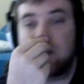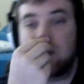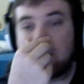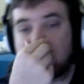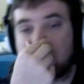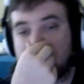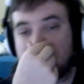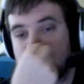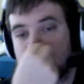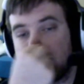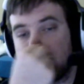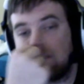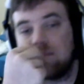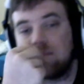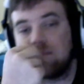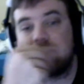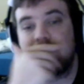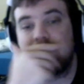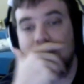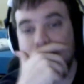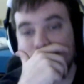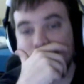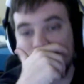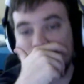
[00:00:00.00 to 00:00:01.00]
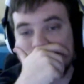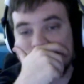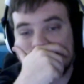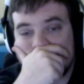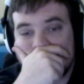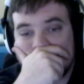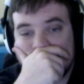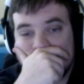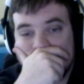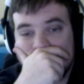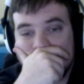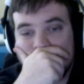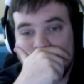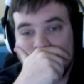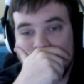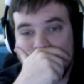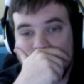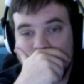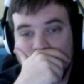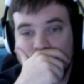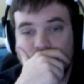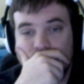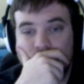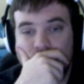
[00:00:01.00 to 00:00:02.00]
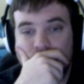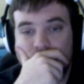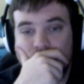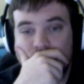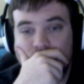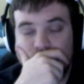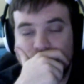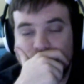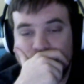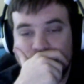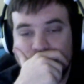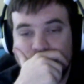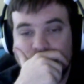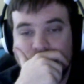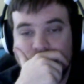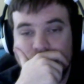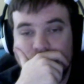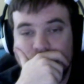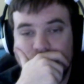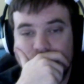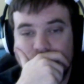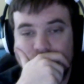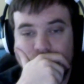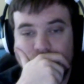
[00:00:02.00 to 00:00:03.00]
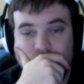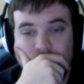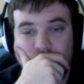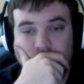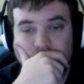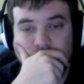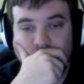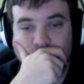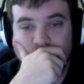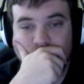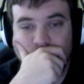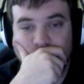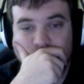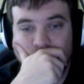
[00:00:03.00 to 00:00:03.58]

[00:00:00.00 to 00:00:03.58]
No words are spoken by the person on screen.